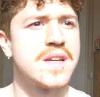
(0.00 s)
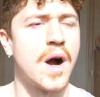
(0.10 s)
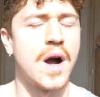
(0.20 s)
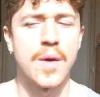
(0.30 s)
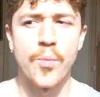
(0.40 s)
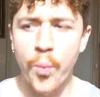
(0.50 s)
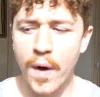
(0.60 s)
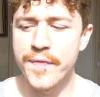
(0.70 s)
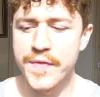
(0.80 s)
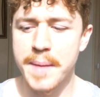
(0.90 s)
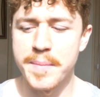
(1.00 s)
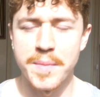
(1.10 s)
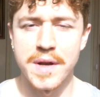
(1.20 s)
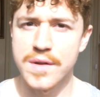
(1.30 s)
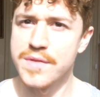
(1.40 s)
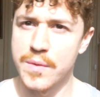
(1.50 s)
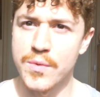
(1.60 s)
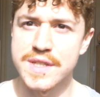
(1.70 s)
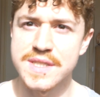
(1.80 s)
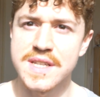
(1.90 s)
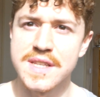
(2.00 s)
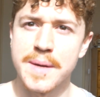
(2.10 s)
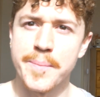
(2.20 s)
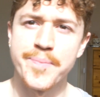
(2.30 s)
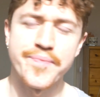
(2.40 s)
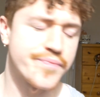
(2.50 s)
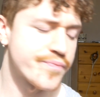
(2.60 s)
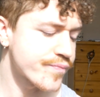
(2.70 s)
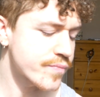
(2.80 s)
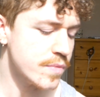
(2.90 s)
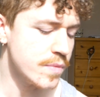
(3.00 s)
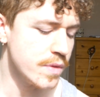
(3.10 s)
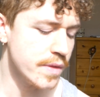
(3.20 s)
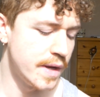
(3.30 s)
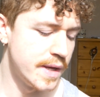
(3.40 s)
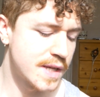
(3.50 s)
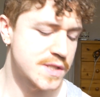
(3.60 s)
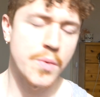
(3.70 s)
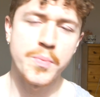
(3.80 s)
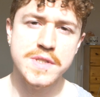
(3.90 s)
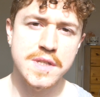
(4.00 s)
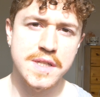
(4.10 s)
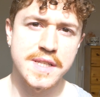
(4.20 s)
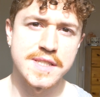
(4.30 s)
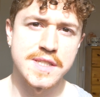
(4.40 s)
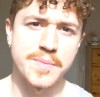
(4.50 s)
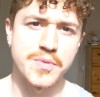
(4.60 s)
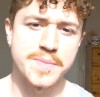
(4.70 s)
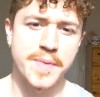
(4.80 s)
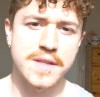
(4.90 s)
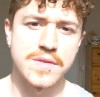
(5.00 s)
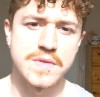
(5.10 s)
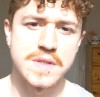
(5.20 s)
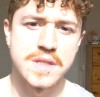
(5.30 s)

I want them in my life. I want to see them. And so it puts a lot of things into perspective.